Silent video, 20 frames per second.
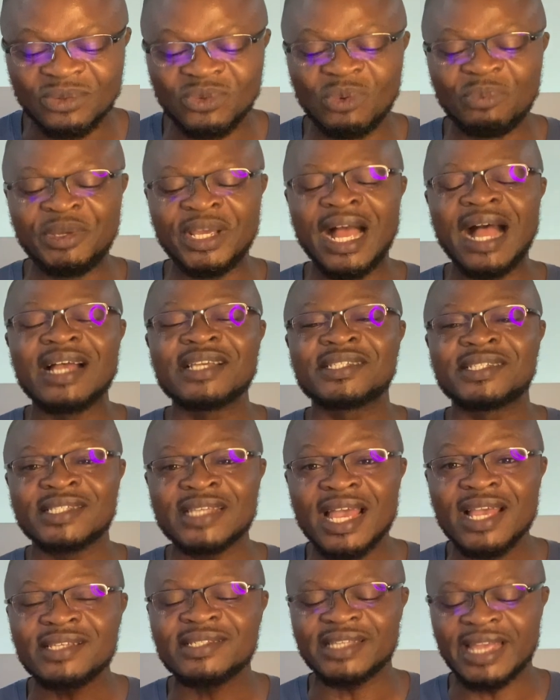will be
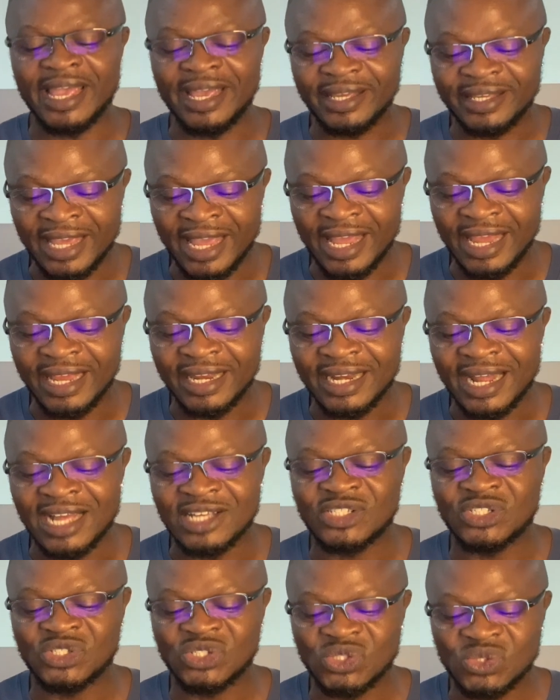assessed again
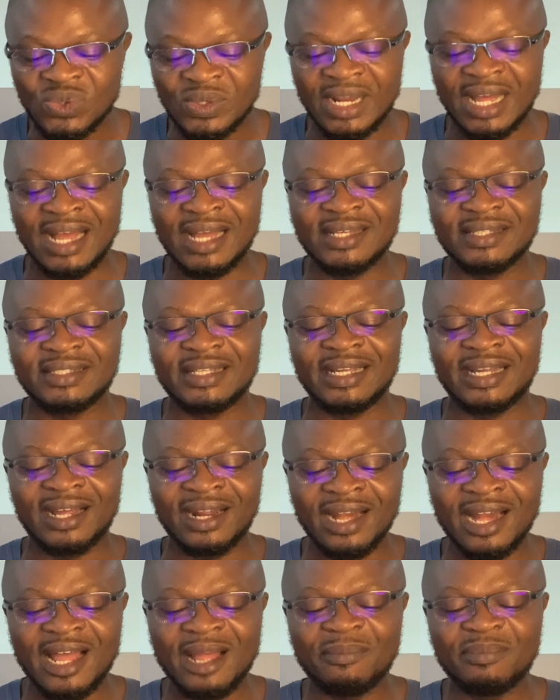as soon as the
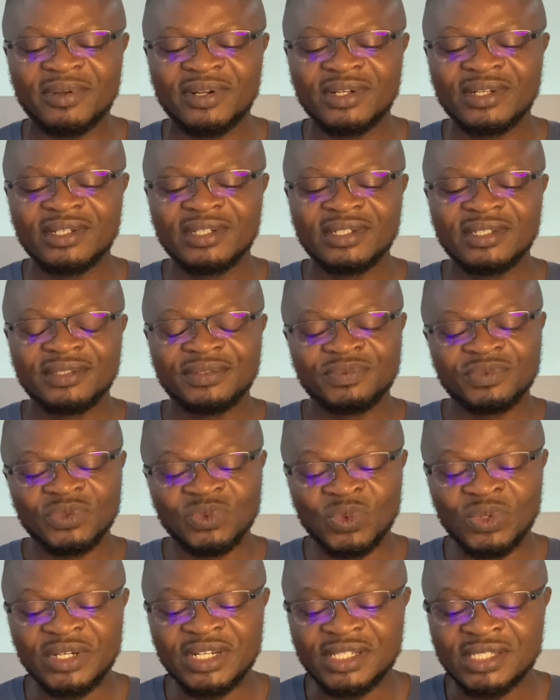club
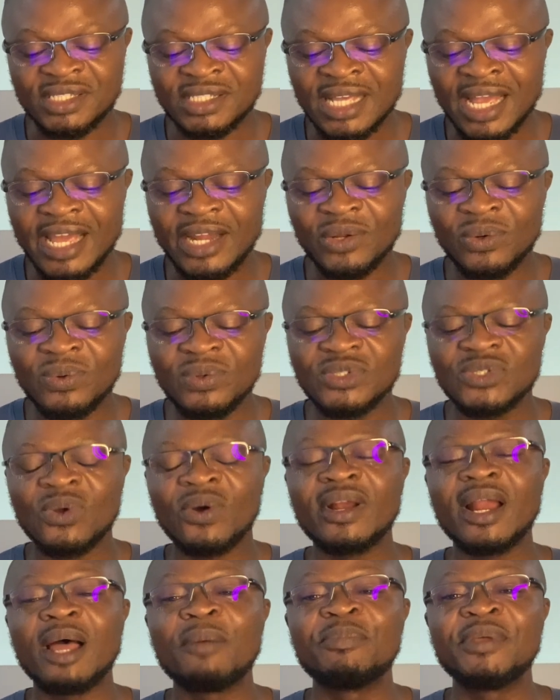will decide who's
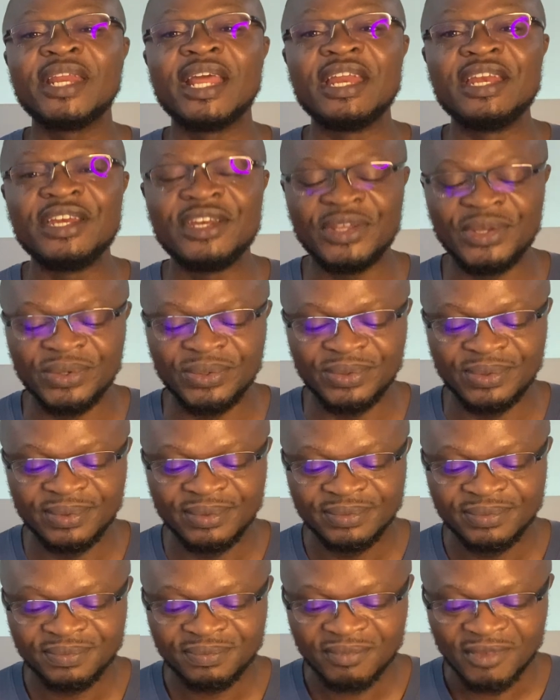going to be the
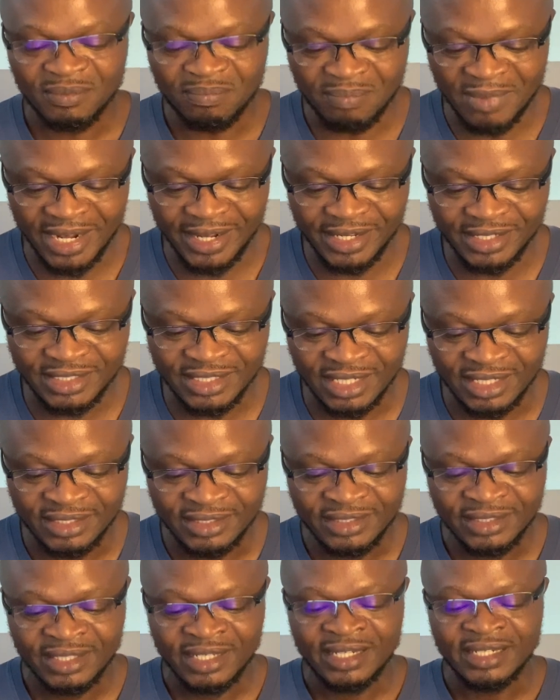new manager.
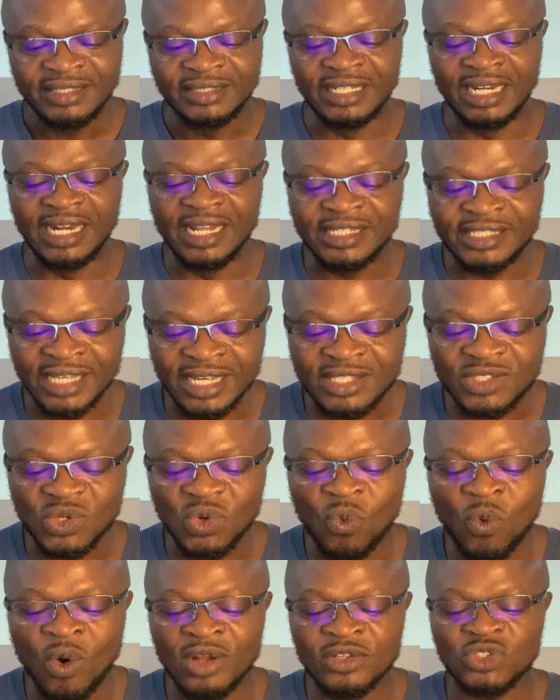The legit
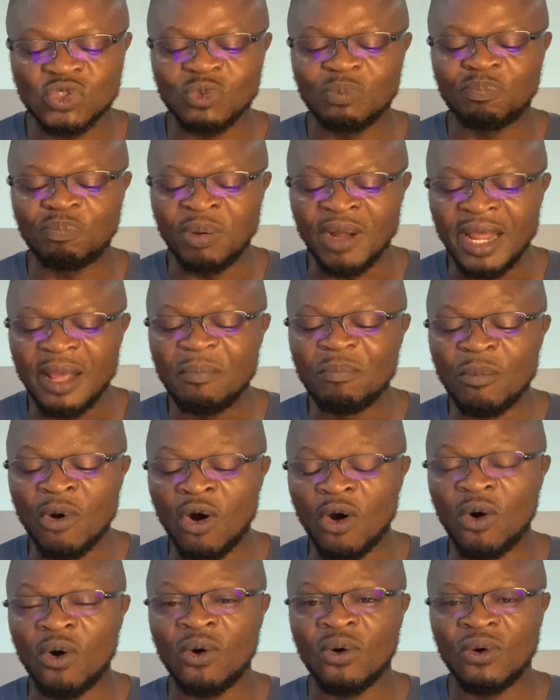want to play
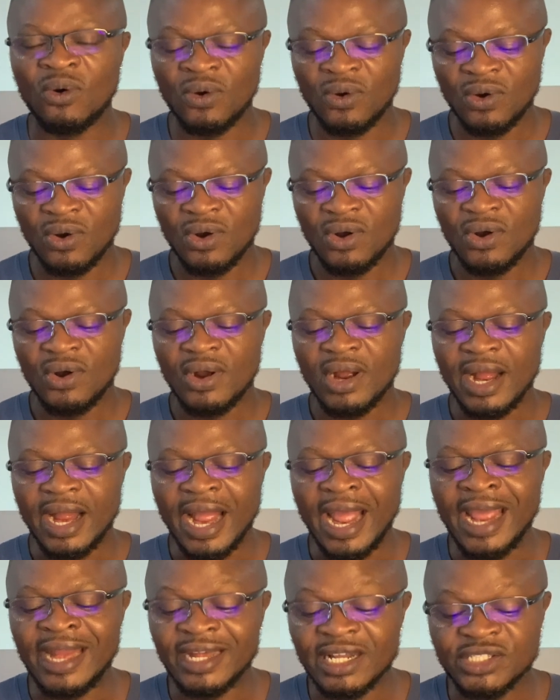more
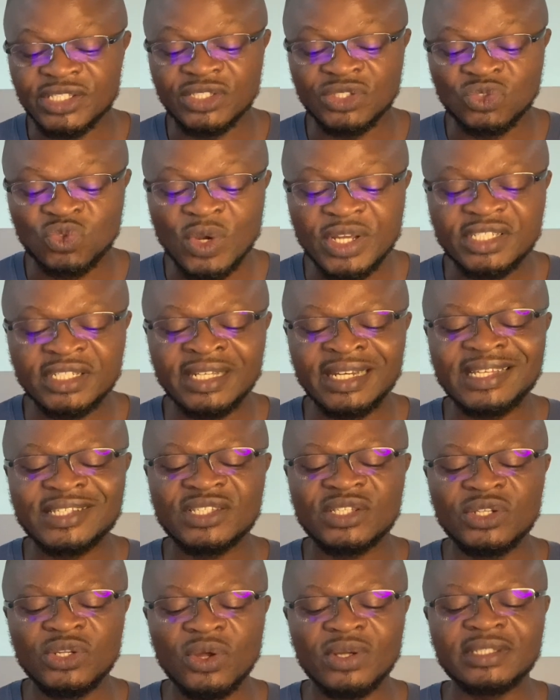and the situation
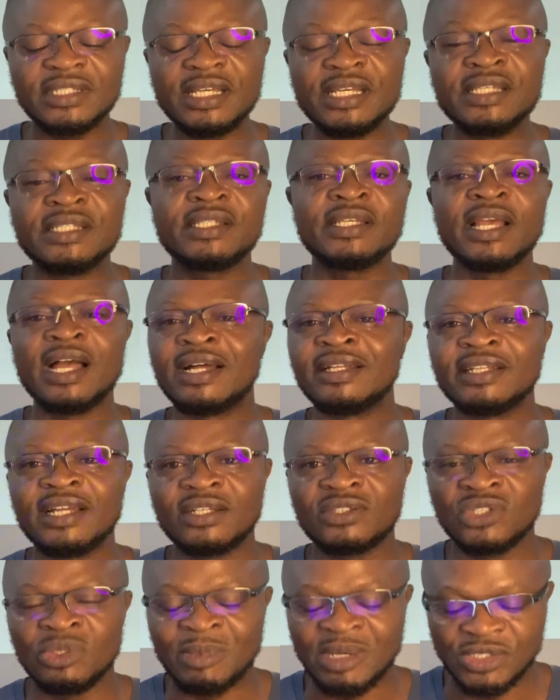is not easy under
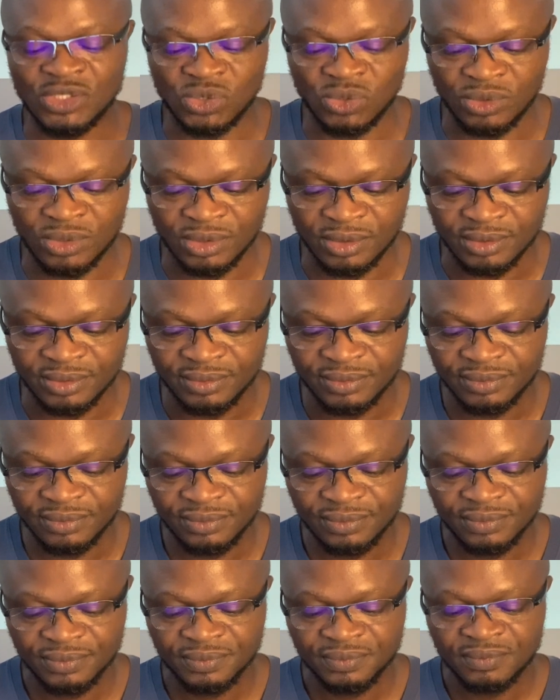Thomas Tuchel.
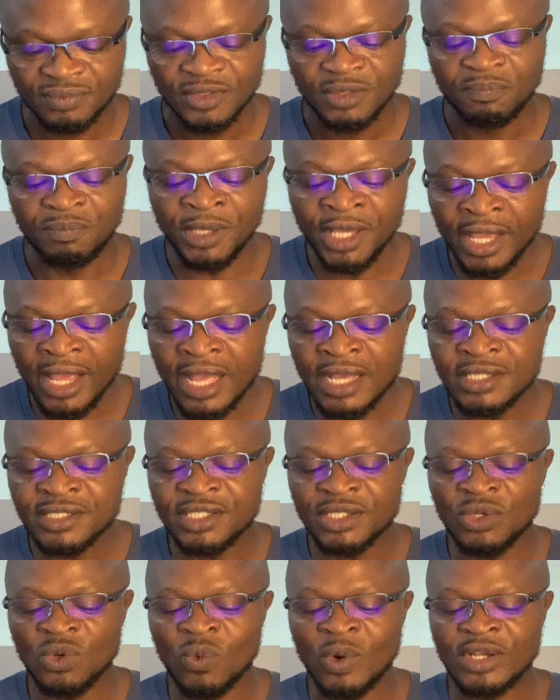
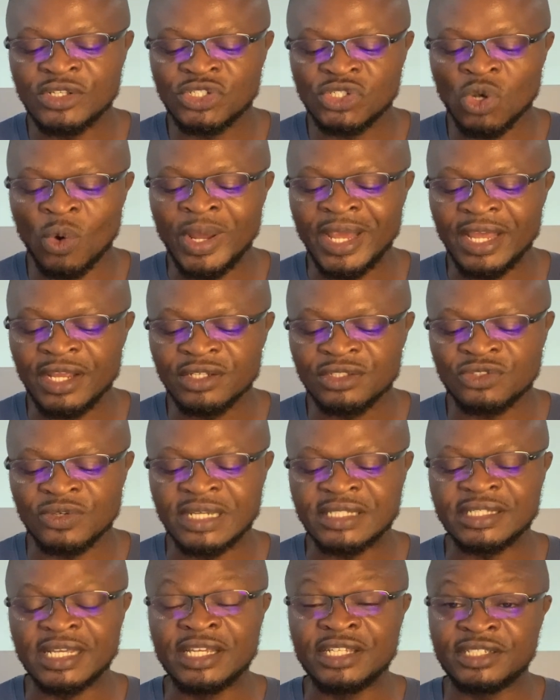PSG were showing
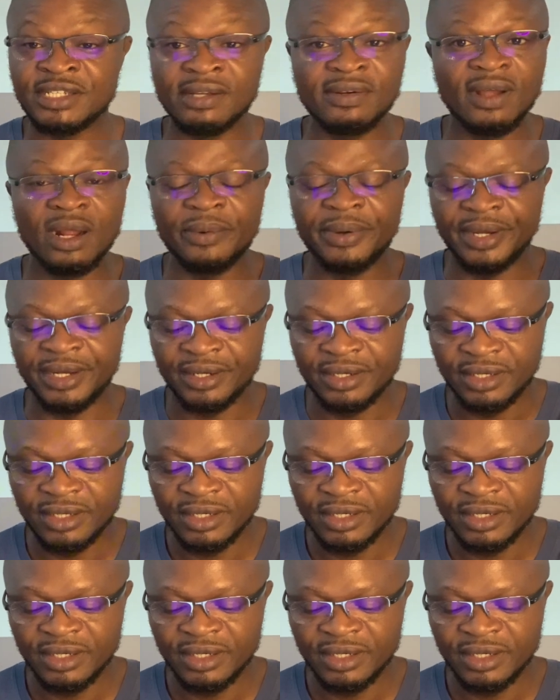interest in January.